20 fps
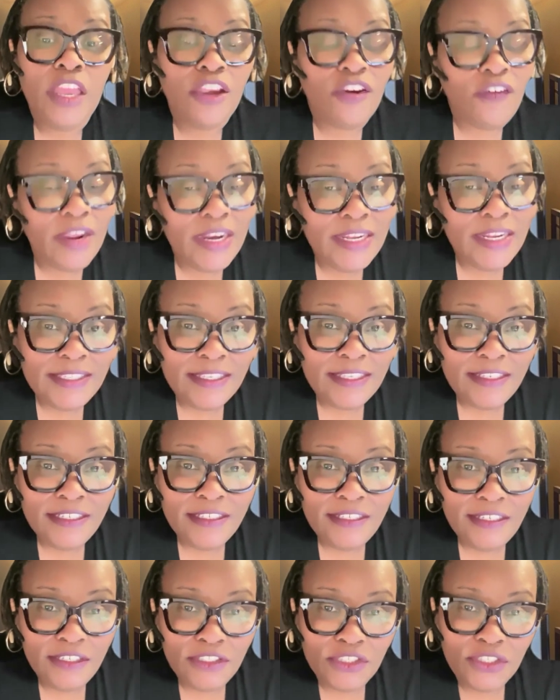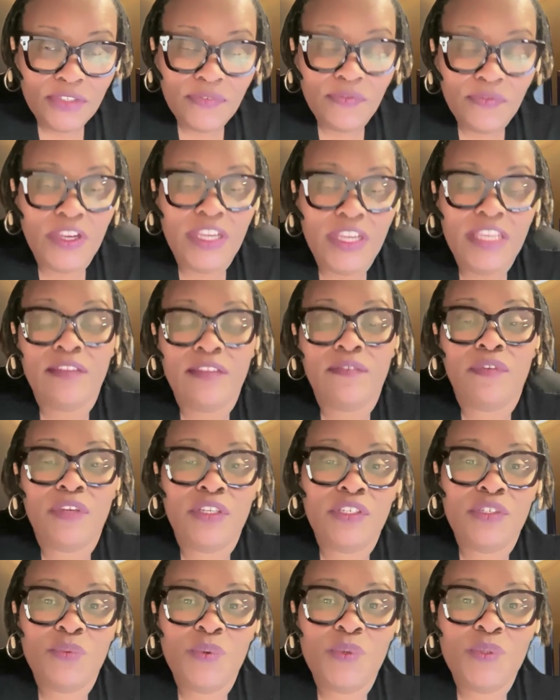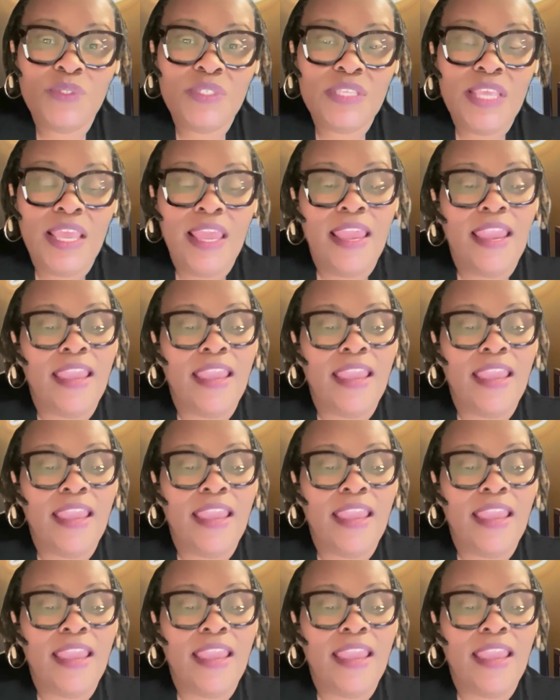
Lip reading: credits and deductions for individuals,